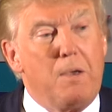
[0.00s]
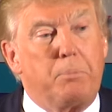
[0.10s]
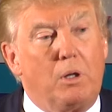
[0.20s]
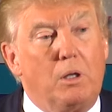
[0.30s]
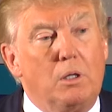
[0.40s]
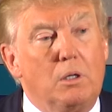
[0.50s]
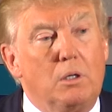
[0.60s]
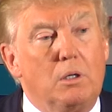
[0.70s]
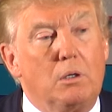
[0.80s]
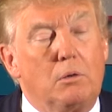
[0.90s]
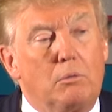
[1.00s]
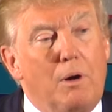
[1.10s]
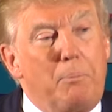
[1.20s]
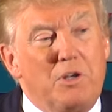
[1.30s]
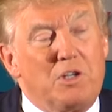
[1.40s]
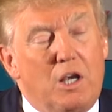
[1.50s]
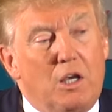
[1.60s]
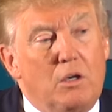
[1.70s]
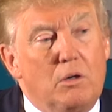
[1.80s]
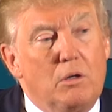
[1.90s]
people
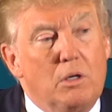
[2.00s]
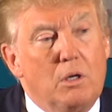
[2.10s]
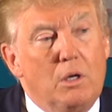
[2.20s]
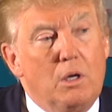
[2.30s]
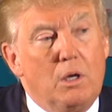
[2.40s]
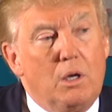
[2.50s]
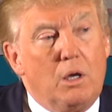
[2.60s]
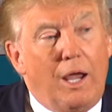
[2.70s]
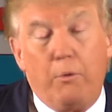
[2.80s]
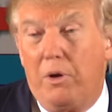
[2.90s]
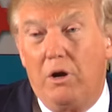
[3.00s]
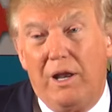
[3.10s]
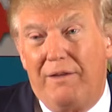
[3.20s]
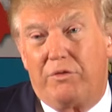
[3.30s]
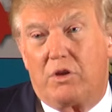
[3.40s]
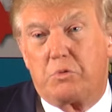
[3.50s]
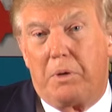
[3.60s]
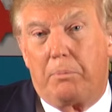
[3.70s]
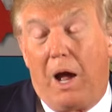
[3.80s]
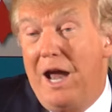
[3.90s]
representing you. And we don't have those
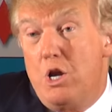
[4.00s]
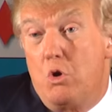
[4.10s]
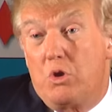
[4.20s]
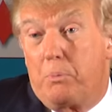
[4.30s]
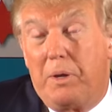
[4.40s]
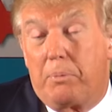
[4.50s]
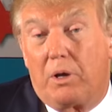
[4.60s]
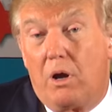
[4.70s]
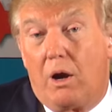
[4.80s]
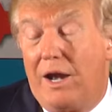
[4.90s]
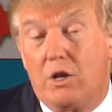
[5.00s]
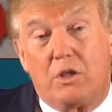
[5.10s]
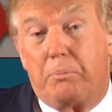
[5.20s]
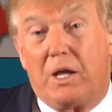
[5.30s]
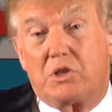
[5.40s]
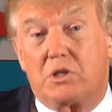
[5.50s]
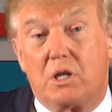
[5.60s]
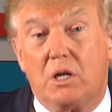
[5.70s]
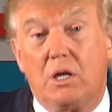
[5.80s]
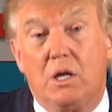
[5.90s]
people. I know who the people are. I know the
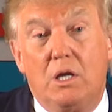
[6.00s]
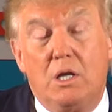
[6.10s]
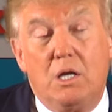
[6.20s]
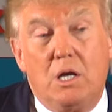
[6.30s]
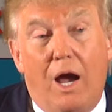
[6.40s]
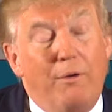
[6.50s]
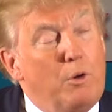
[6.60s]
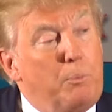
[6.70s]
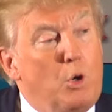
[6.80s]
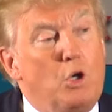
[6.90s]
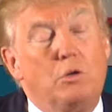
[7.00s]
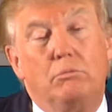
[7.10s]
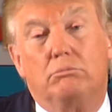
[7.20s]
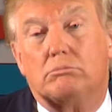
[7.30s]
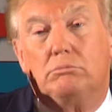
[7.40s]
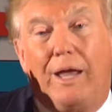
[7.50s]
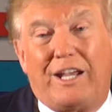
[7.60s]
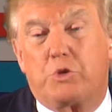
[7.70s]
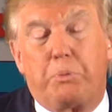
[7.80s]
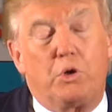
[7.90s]
best. I would put
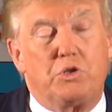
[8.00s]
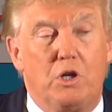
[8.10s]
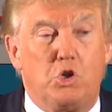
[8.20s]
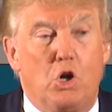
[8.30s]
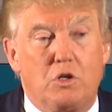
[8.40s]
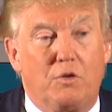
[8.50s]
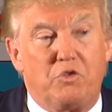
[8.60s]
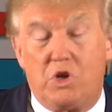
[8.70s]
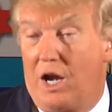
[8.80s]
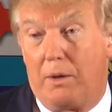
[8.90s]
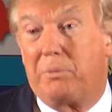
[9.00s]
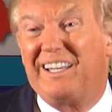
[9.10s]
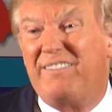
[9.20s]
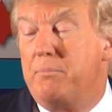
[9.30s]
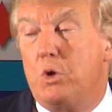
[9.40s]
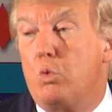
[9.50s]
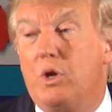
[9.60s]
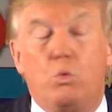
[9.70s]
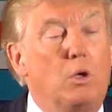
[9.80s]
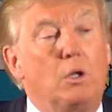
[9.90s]
X person in charge of China. Believe me,
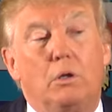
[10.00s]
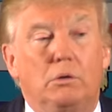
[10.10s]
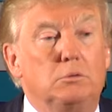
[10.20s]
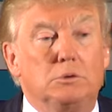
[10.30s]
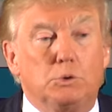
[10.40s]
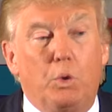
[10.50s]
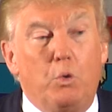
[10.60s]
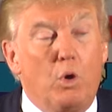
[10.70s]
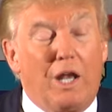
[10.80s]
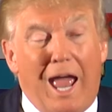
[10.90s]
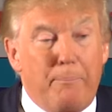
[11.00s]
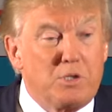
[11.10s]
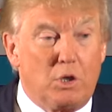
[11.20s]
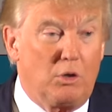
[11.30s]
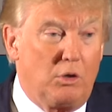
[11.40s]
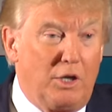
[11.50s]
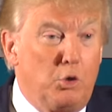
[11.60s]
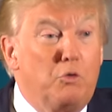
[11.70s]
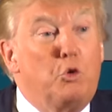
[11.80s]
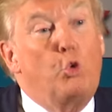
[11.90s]
we will we will absolutely
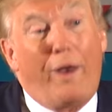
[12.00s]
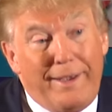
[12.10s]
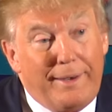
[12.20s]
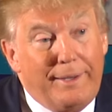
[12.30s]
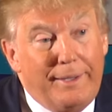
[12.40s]
do great.